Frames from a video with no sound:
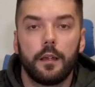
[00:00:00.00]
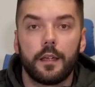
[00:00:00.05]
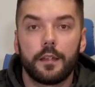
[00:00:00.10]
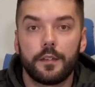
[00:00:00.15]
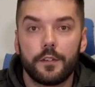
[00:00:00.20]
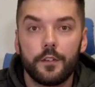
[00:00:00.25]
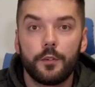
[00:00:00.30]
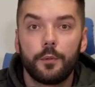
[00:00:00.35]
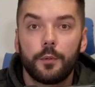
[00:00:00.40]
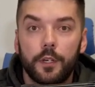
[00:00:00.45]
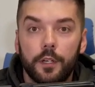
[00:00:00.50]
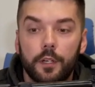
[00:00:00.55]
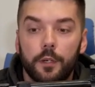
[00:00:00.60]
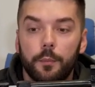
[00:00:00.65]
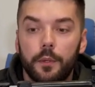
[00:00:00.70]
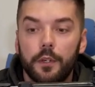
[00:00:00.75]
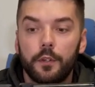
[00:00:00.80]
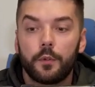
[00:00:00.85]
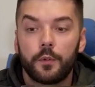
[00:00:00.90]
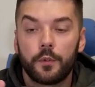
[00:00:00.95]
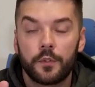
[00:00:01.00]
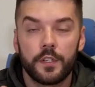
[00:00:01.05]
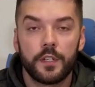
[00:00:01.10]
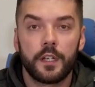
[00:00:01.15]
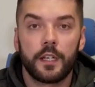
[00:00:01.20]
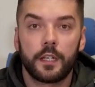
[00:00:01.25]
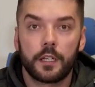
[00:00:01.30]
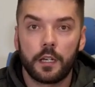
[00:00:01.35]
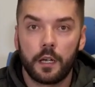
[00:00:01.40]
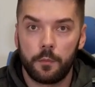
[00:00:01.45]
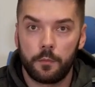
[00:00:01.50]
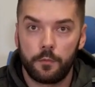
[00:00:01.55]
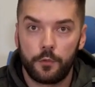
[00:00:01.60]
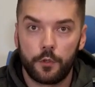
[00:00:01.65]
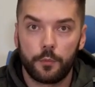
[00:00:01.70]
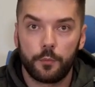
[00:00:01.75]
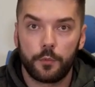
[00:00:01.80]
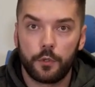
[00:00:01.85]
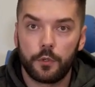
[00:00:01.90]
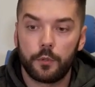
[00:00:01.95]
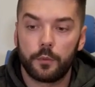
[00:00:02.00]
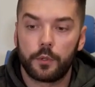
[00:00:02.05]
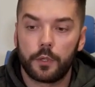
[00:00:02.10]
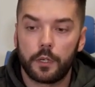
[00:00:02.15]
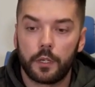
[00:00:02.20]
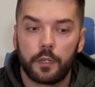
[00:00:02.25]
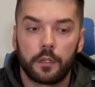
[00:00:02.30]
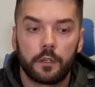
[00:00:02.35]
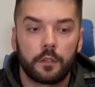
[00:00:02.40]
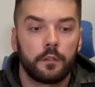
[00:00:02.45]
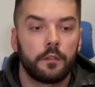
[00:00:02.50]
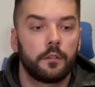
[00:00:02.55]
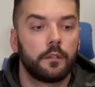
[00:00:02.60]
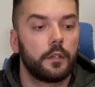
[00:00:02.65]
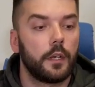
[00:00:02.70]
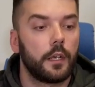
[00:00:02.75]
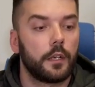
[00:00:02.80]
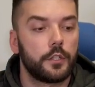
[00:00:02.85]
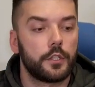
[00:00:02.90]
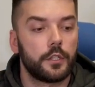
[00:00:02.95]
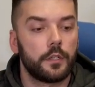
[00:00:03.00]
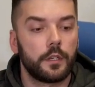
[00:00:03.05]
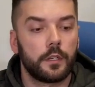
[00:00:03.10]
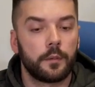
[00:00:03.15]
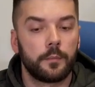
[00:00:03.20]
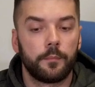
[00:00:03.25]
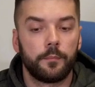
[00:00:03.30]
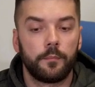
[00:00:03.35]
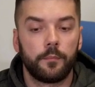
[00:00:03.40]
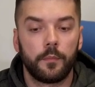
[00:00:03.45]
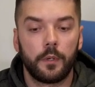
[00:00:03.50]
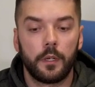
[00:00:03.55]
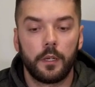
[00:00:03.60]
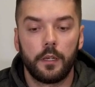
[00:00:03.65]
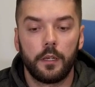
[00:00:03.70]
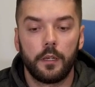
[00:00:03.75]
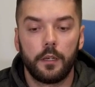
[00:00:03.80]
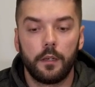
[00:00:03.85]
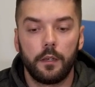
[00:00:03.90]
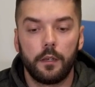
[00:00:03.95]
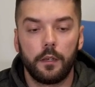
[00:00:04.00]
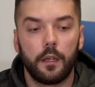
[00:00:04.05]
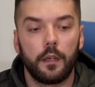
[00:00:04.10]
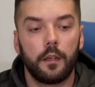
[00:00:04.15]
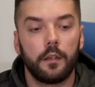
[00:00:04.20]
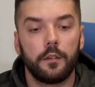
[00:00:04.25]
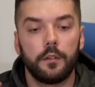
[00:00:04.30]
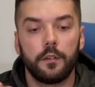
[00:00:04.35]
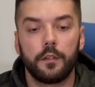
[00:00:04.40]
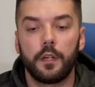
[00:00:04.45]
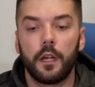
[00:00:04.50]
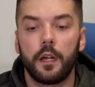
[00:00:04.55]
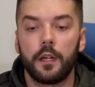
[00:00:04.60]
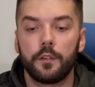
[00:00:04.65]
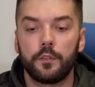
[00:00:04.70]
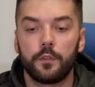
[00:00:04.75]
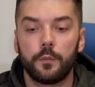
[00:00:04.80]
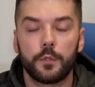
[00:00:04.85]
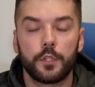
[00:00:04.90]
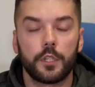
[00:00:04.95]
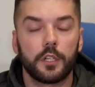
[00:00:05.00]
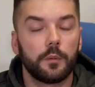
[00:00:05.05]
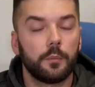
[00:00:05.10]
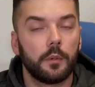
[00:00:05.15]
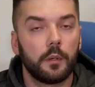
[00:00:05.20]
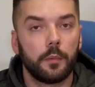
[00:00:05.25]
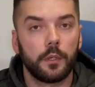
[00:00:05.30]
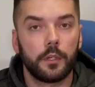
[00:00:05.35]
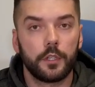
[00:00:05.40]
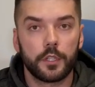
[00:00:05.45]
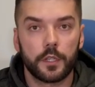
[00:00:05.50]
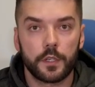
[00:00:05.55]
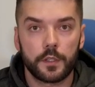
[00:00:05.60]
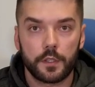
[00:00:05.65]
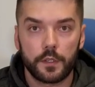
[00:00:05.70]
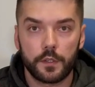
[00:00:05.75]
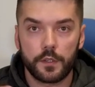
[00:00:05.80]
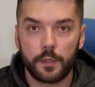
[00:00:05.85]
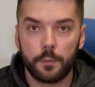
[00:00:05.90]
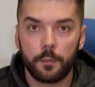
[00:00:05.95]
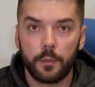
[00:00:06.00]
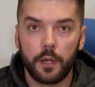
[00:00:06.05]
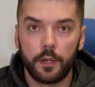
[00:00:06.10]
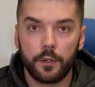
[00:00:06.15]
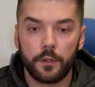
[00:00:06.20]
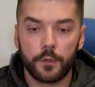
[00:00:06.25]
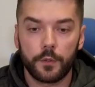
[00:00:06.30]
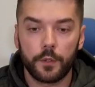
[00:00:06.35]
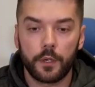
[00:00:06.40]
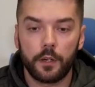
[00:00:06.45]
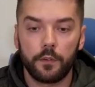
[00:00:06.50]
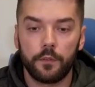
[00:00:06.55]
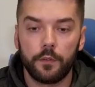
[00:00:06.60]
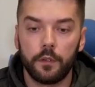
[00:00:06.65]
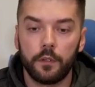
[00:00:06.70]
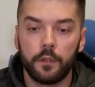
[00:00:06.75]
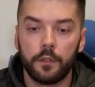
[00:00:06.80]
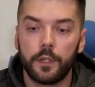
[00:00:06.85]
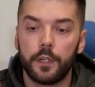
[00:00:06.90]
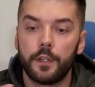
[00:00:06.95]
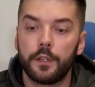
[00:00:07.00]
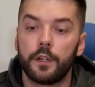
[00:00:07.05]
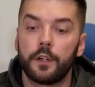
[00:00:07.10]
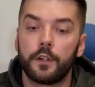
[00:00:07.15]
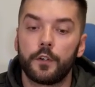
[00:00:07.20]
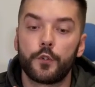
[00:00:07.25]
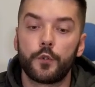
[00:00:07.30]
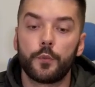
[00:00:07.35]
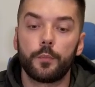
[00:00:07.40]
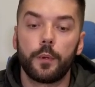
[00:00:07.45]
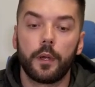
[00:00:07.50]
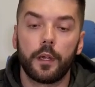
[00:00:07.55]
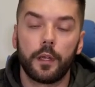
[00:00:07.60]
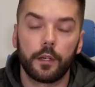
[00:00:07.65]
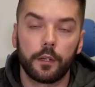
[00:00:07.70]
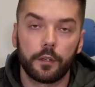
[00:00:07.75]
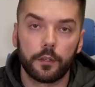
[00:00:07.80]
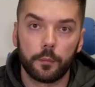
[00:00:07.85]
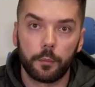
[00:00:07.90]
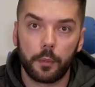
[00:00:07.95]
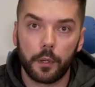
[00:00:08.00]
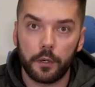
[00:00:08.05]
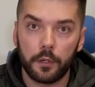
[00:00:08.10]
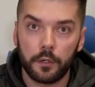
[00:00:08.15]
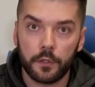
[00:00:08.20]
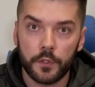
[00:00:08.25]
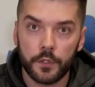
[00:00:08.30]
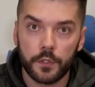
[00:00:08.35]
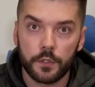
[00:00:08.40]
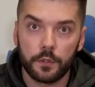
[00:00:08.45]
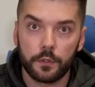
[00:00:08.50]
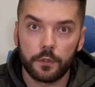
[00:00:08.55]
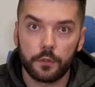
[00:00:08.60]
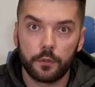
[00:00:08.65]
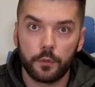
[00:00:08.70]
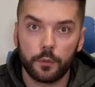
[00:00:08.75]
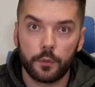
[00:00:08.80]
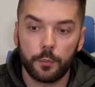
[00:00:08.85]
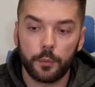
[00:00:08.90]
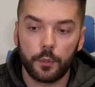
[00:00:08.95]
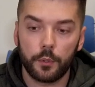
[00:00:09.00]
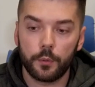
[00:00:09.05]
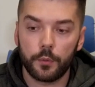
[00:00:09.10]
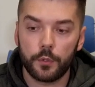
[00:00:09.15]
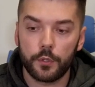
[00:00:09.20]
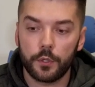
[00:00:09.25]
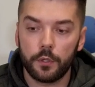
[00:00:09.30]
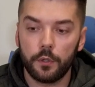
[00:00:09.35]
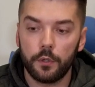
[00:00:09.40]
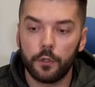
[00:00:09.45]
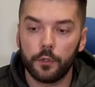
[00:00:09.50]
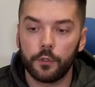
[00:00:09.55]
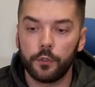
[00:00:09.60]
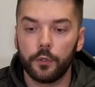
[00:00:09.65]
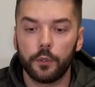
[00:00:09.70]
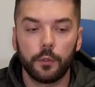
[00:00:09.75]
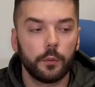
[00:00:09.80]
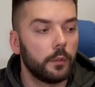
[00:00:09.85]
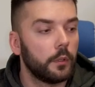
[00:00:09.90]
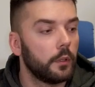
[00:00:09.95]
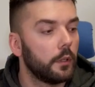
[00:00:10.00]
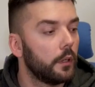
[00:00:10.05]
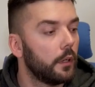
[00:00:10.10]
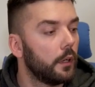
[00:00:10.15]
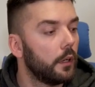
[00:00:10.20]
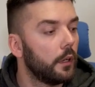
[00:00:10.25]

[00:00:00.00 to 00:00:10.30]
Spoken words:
as the Ukraine because they come from the Ukraine actually. Yeah, the guys from Czech Republic just assembled this rifle. They are supplying the barrels to the producer also.